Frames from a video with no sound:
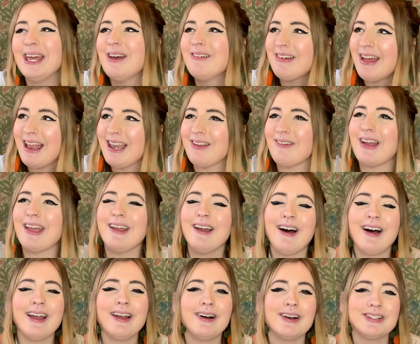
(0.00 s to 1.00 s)
But anyway,
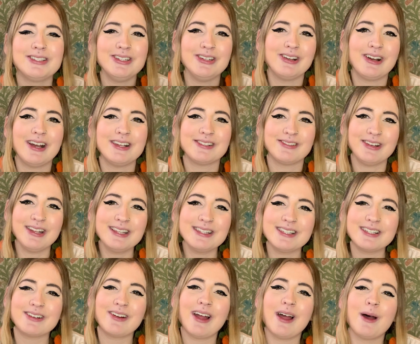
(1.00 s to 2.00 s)
I asked you guys on
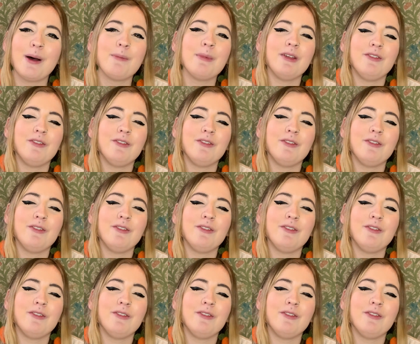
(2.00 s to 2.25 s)
Instagram.